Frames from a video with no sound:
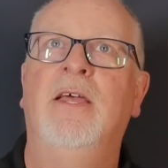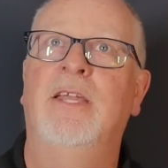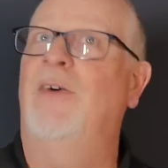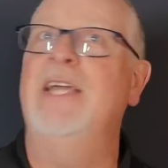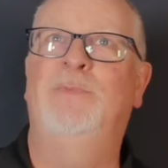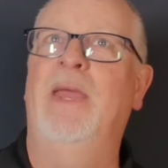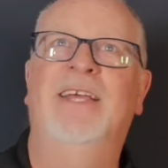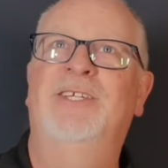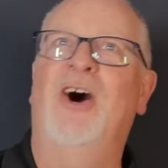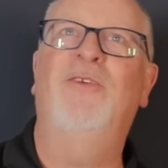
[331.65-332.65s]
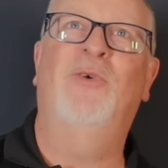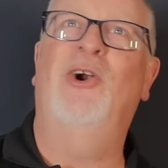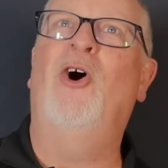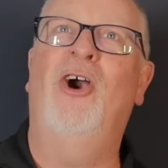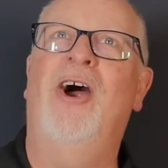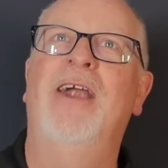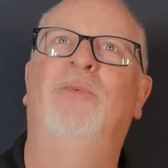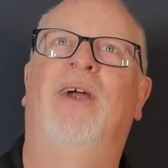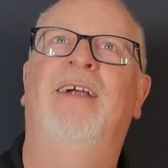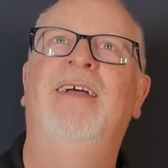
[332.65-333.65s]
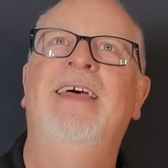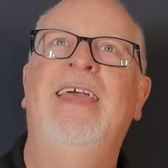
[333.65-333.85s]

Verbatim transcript: device being software or hardware,